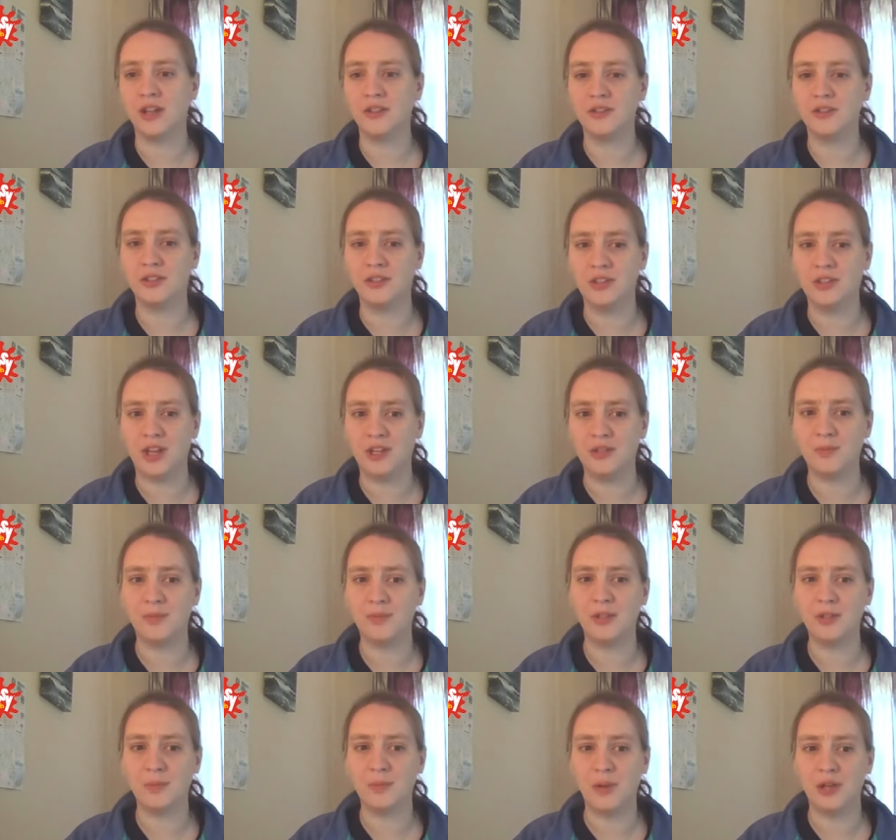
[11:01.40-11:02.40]
to say
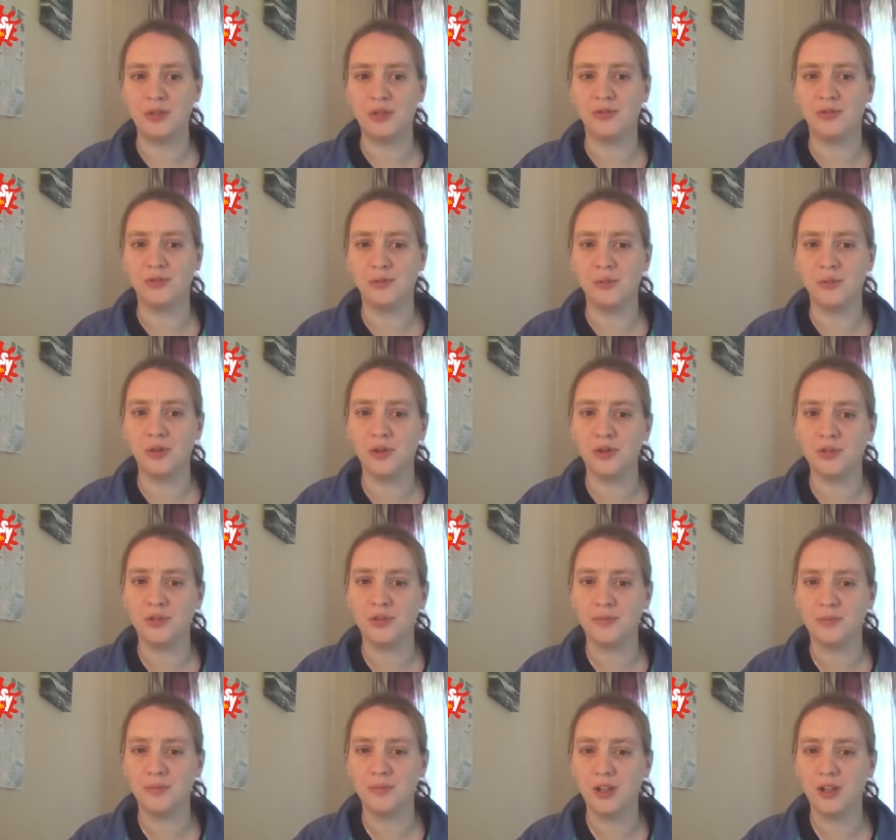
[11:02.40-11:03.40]
something special from God,
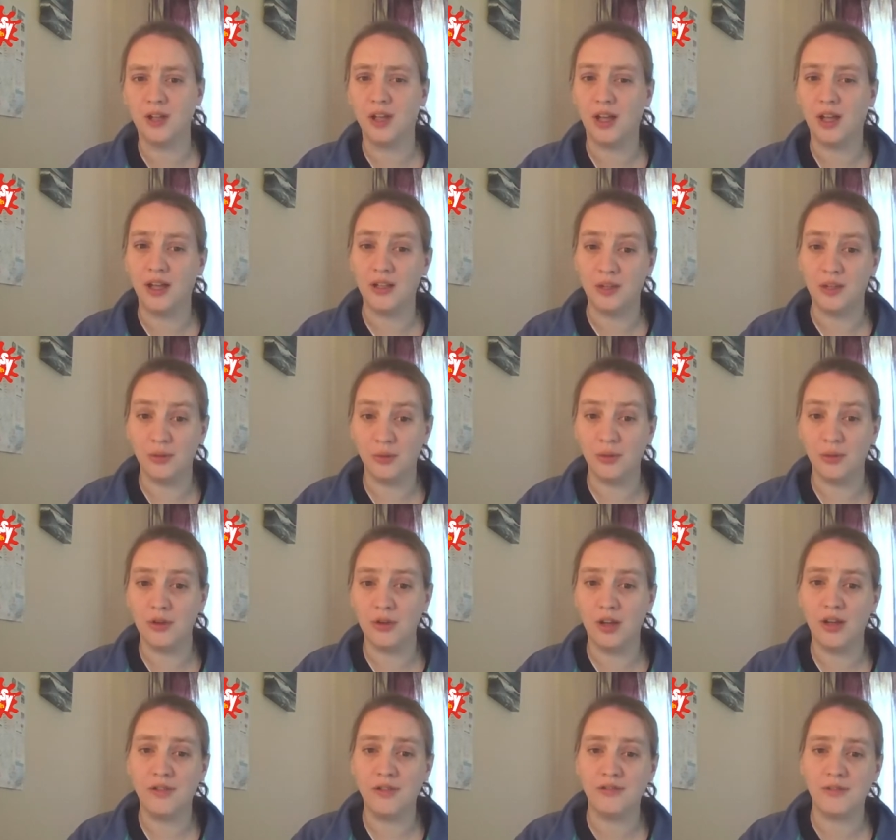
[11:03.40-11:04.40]
and you all
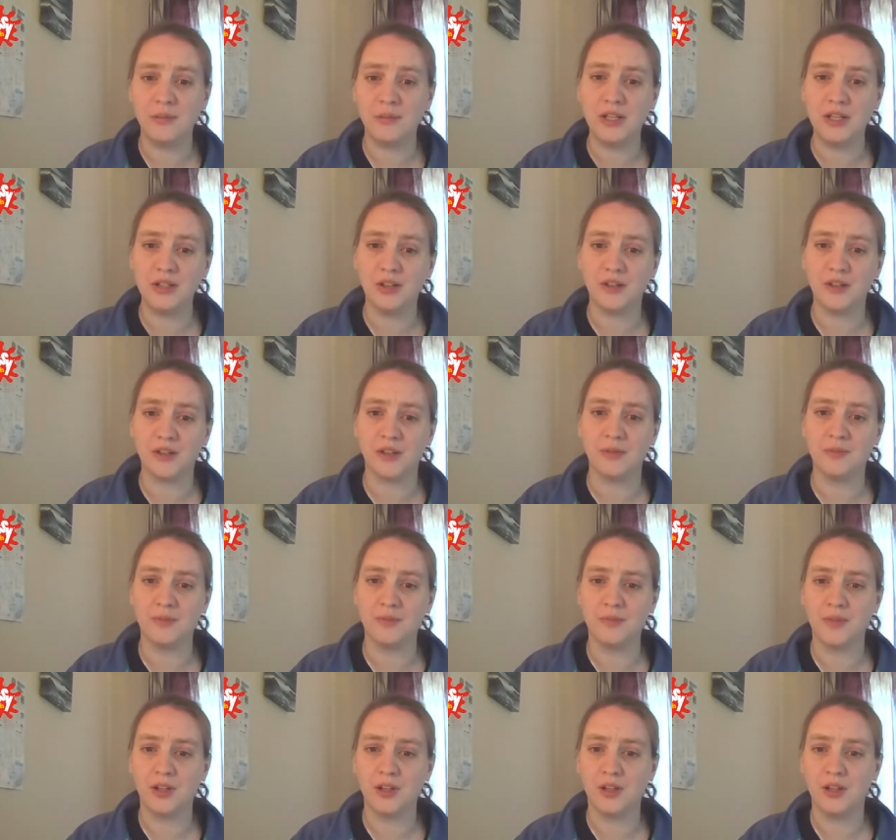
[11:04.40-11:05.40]
learn from each other.
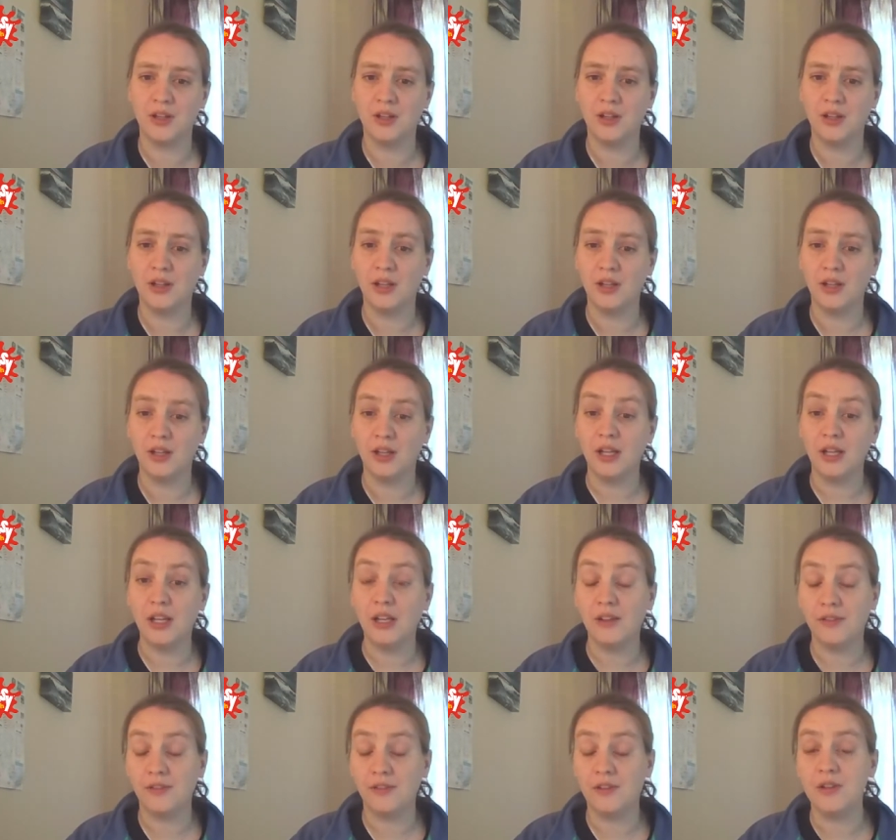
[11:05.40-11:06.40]

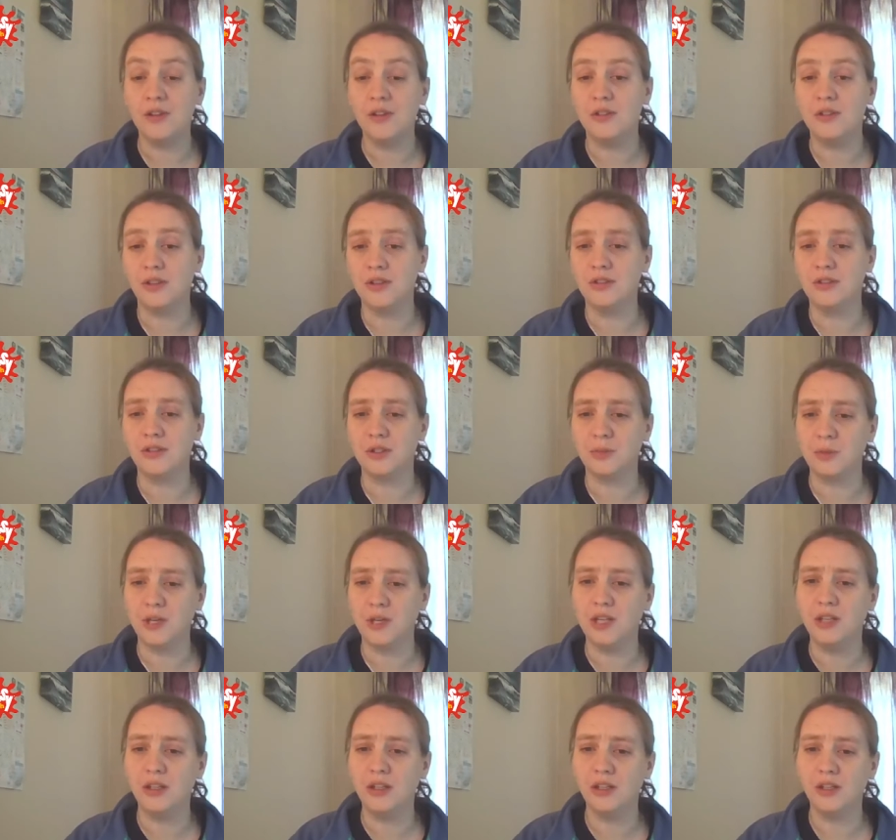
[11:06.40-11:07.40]
If you choose to
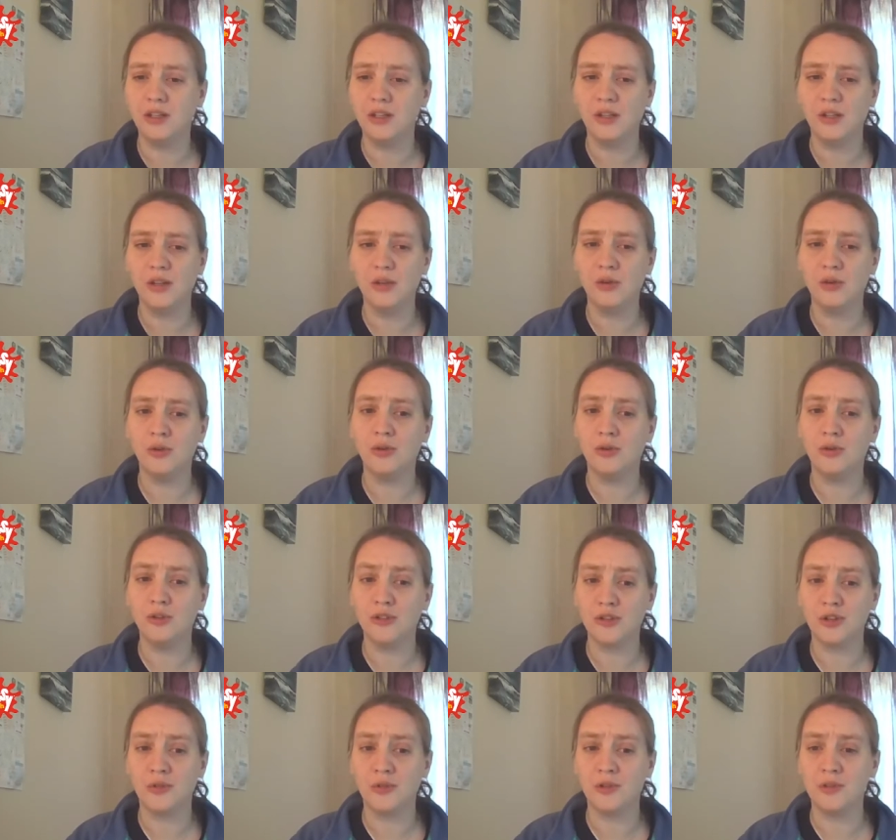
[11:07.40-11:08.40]
speak, you're
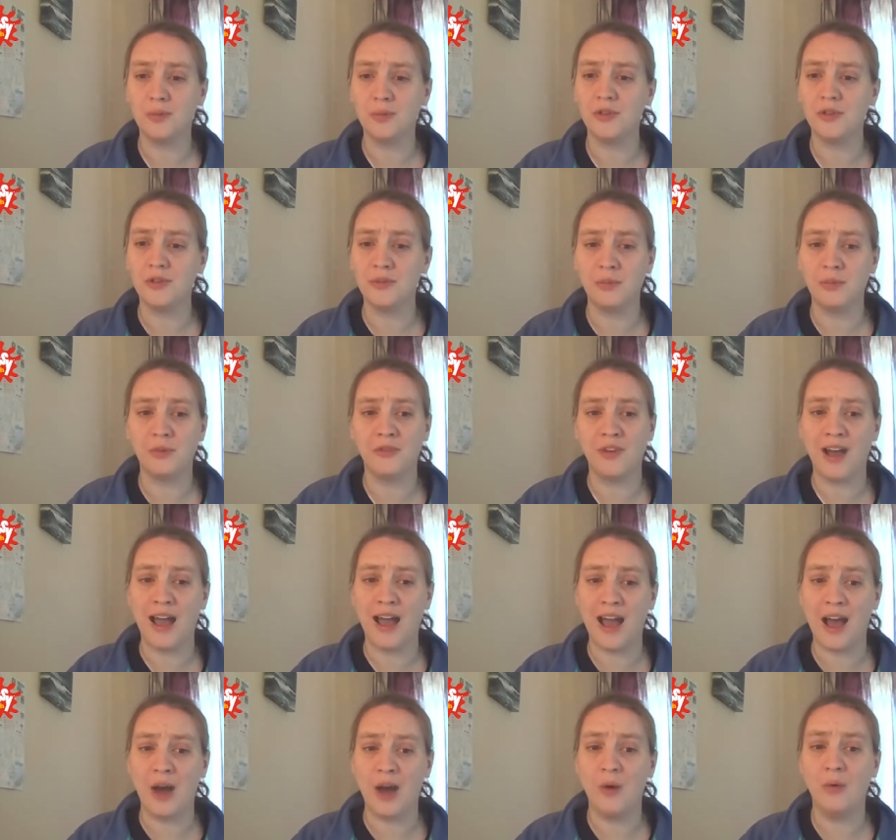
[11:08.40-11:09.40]
also responsible for
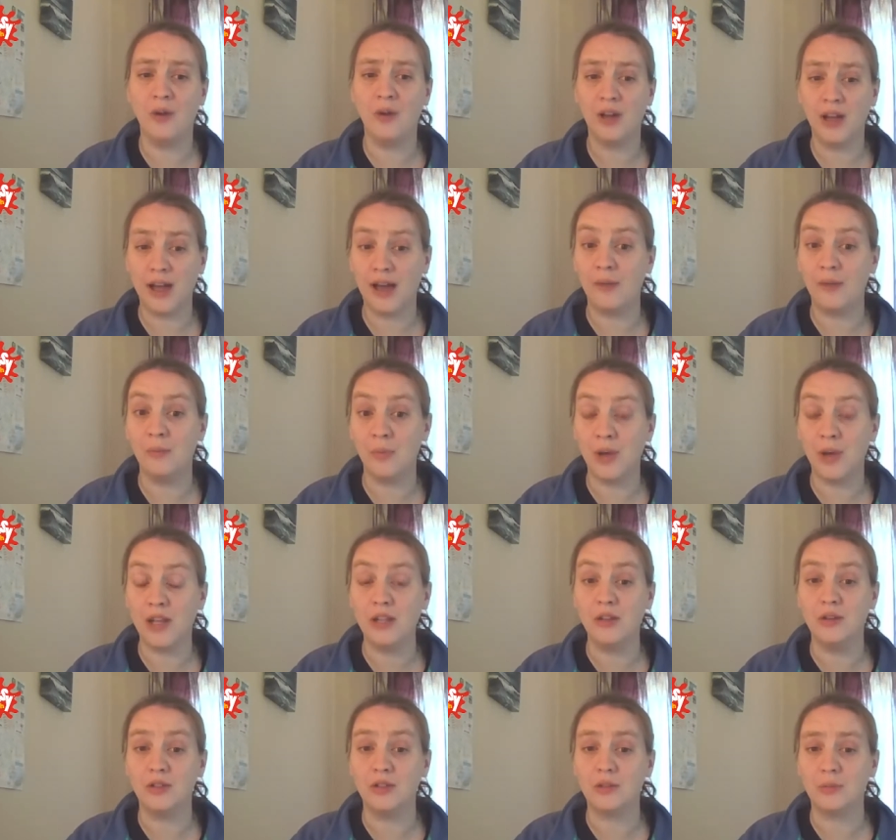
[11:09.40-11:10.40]
how and when
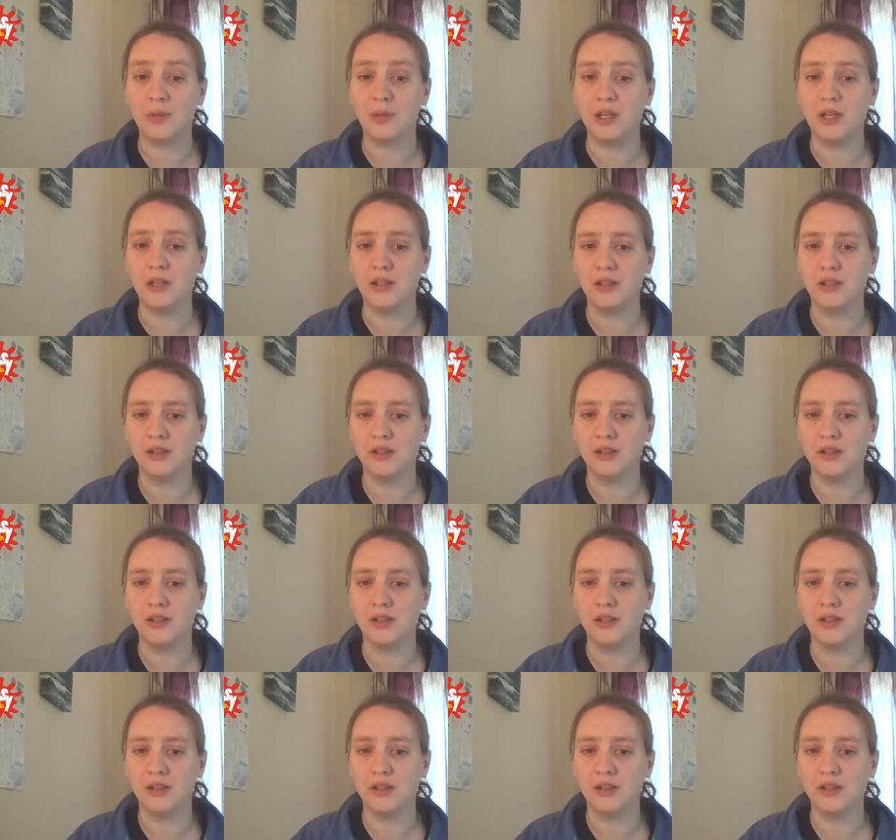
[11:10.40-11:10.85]
you speak.